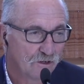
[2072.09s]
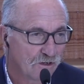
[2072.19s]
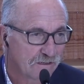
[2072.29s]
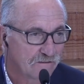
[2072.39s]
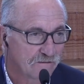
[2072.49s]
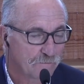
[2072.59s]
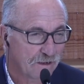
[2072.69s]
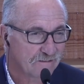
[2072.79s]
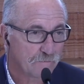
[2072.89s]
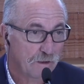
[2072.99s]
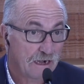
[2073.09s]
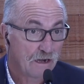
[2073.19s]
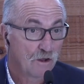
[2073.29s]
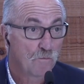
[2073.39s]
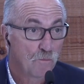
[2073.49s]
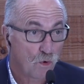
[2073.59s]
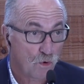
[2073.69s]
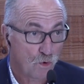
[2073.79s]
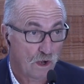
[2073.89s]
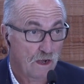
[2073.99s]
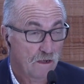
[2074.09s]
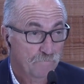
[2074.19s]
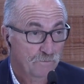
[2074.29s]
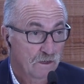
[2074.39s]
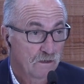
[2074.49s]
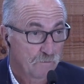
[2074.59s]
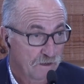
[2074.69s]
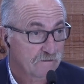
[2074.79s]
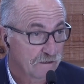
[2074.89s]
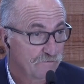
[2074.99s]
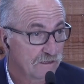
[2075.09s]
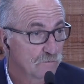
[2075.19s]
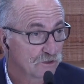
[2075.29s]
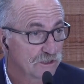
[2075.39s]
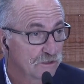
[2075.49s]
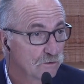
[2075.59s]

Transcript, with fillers: well, many people left the cities uh,